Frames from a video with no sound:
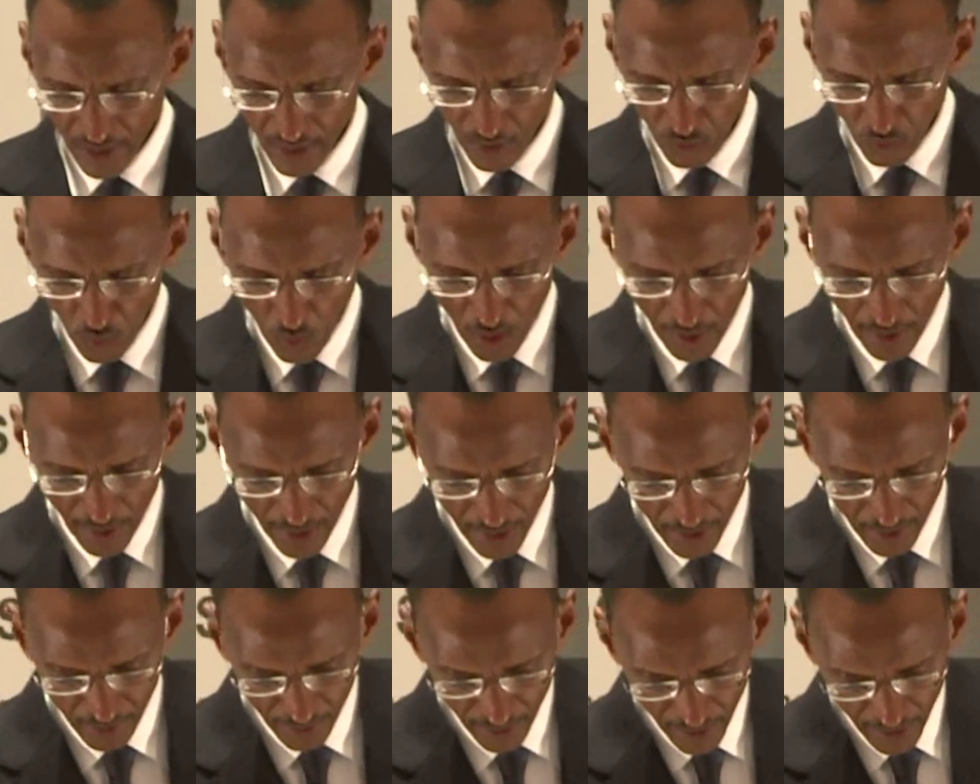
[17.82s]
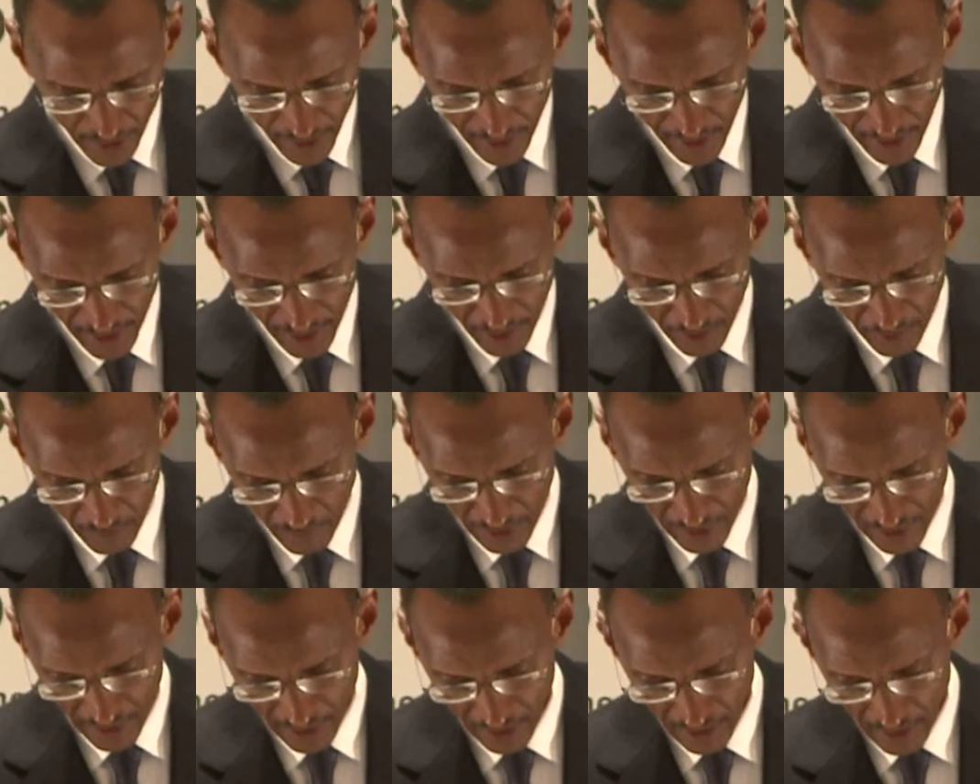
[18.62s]
In Rwanda, it is
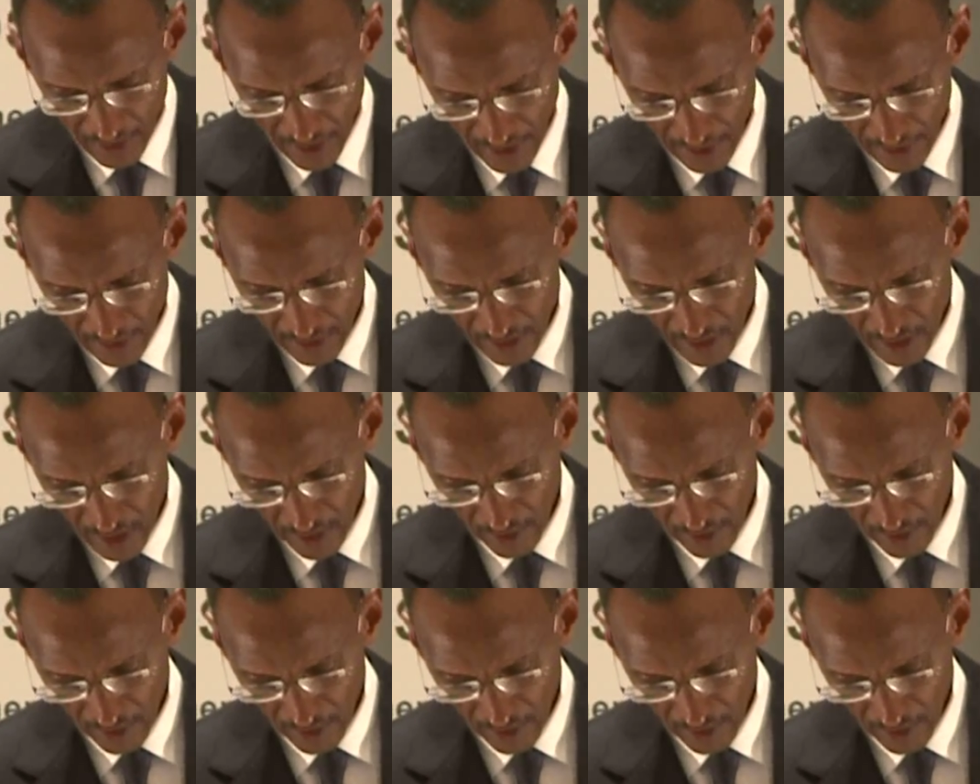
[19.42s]
estimated that